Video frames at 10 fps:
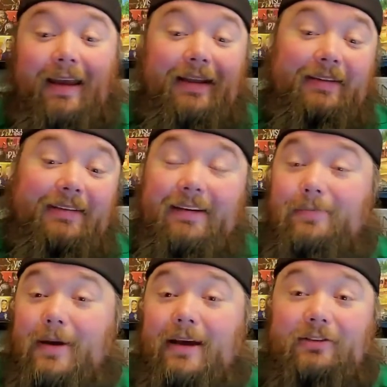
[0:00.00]
And
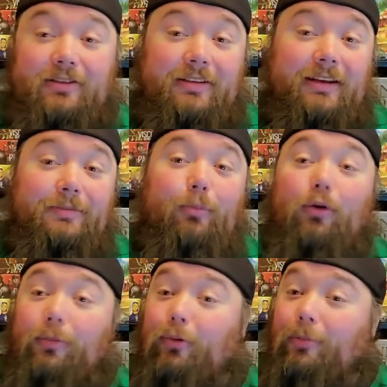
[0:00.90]
Sinbad just gets
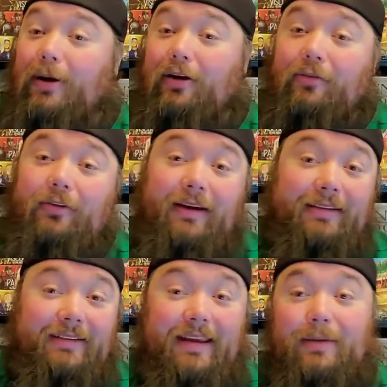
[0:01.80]
more and more powerful
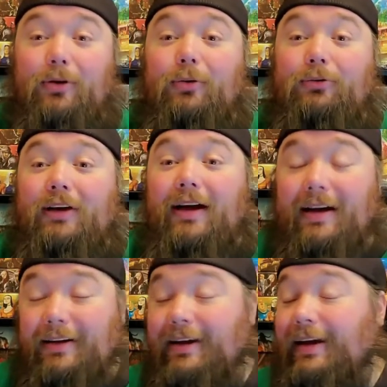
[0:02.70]
as the game goes
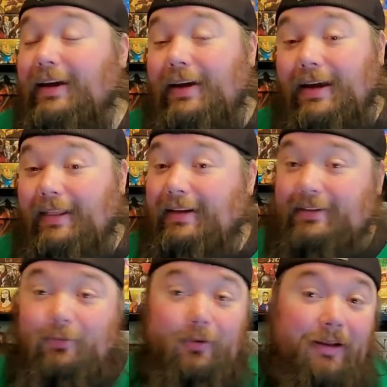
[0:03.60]
on, and
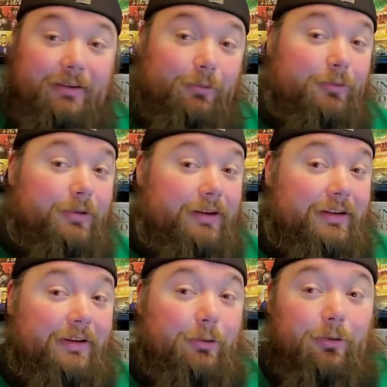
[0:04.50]
he's
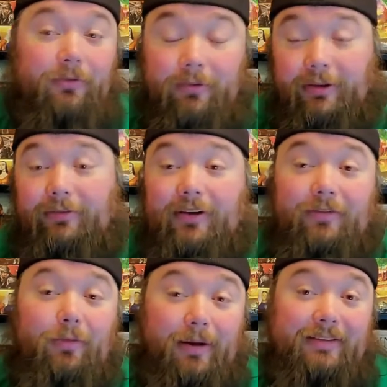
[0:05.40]
really cool, really fun
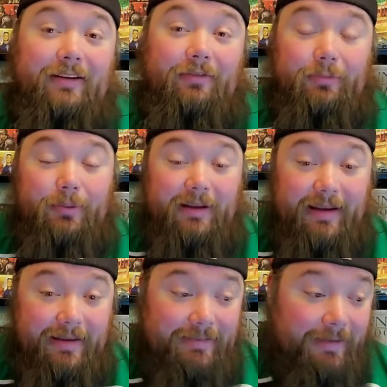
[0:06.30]
for myself to play
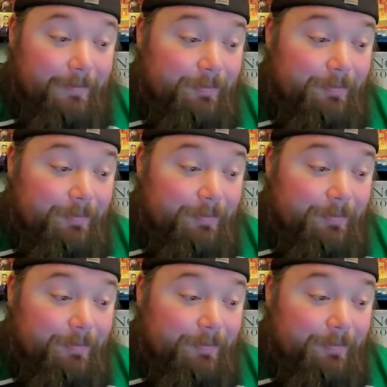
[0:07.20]
as.